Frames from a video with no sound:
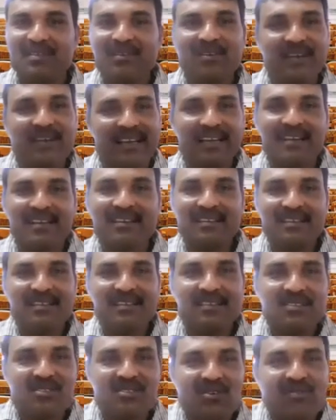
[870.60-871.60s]
Okay.
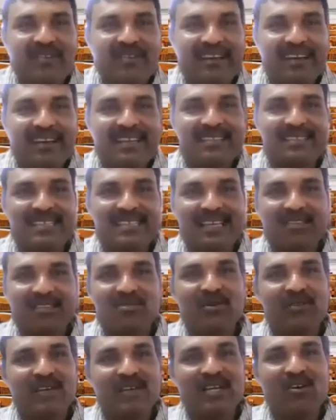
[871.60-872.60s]
So we can say, so
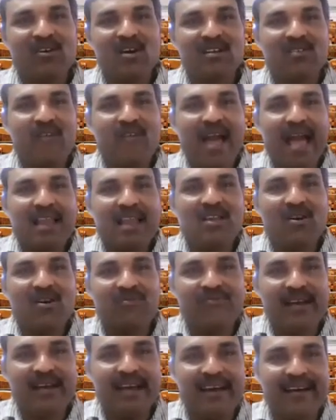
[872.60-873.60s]
we got the value
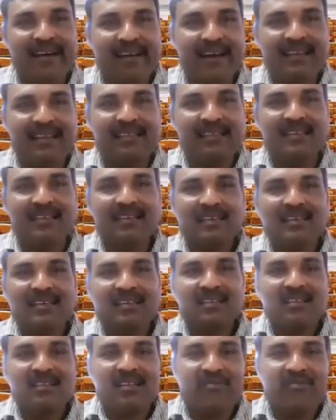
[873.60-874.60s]
of a, right?
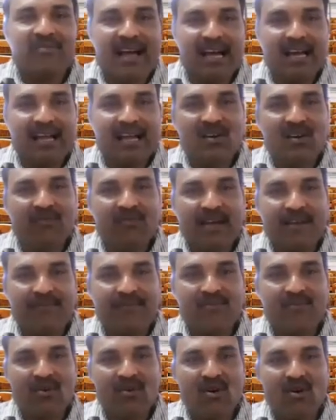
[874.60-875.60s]
The value of
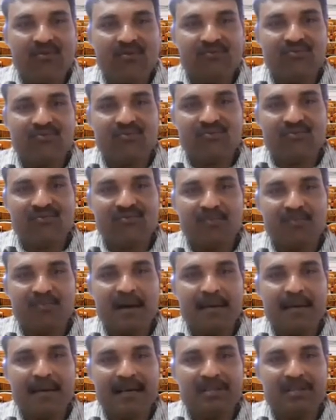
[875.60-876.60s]
f of
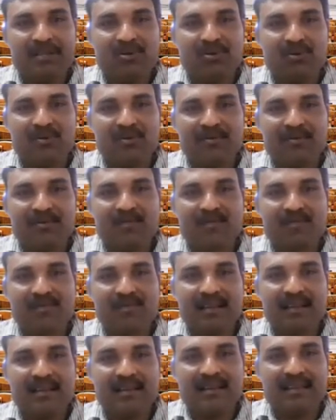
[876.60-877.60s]
pi by 2.
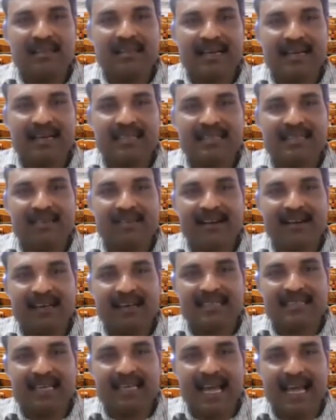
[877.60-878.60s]
That is given
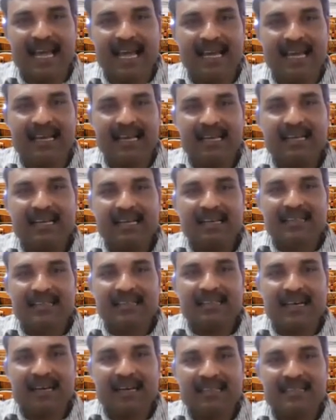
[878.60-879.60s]
as a.
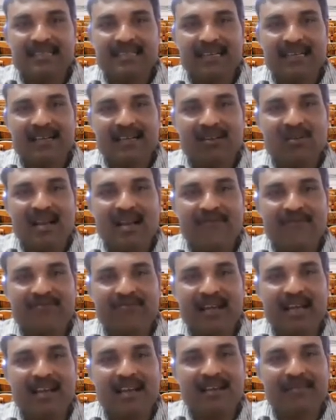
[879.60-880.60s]
That is equal to left
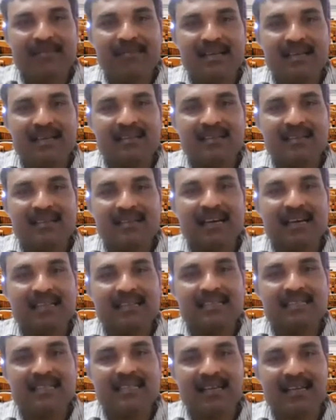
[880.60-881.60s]
hand limit. That
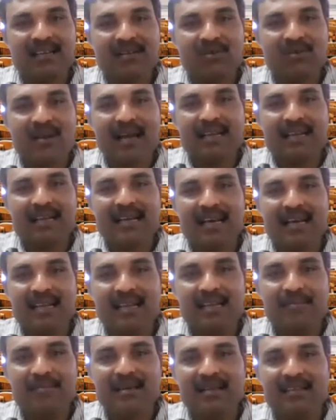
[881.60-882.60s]
is equal to right hand
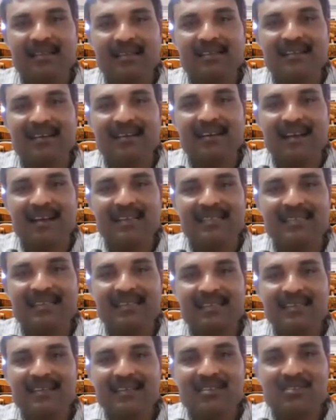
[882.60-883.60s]
limit, right?
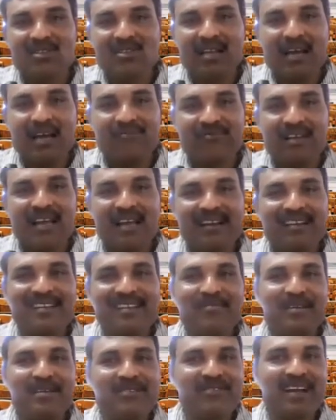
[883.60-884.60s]
So left hand
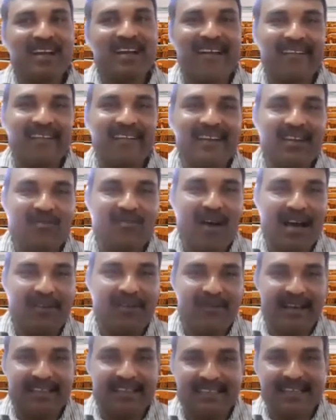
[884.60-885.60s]
limit we already
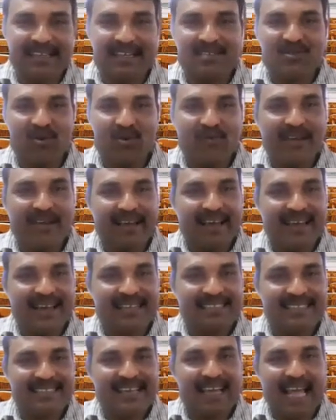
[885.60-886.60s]
evaluated. So we
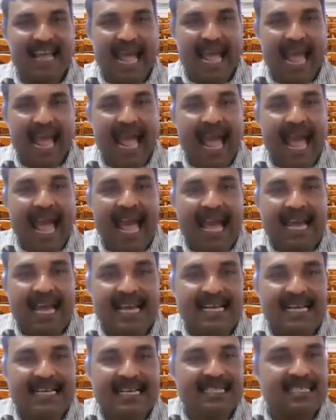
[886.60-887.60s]
can say a
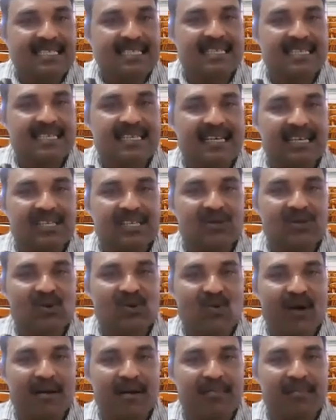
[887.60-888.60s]
is equal
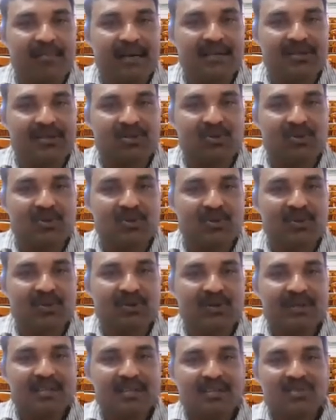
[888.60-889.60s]
to 1 by 2.
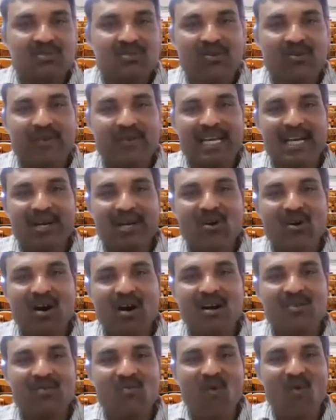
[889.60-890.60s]
So we
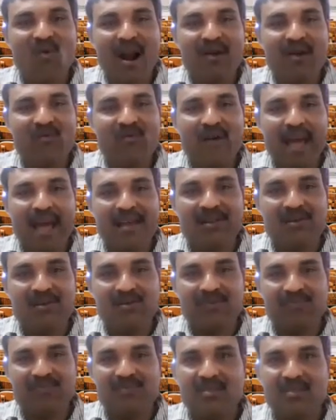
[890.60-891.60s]
got one value.
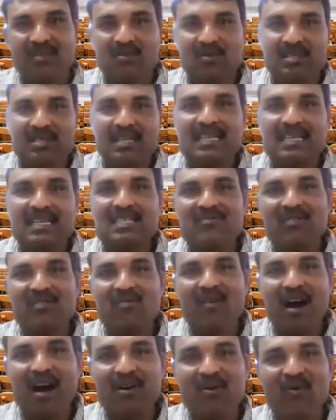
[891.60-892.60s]
Question is we
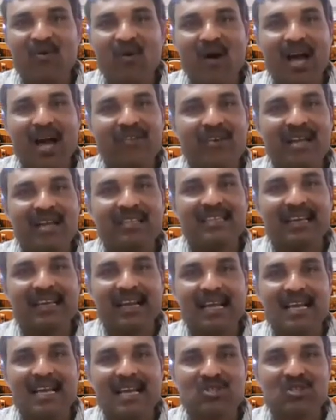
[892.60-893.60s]
want to evaluate the
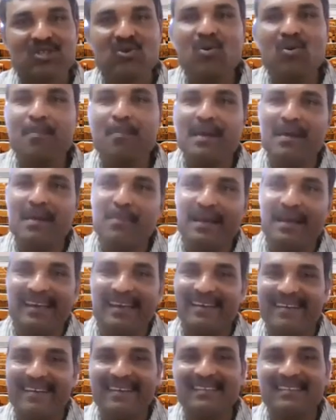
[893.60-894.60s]
ratio b by
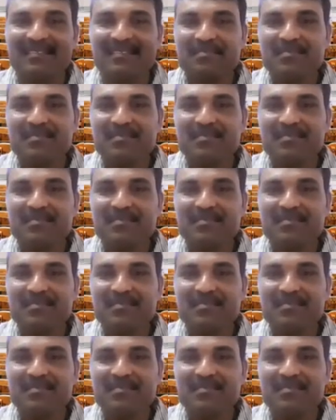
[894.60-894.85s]
a, right?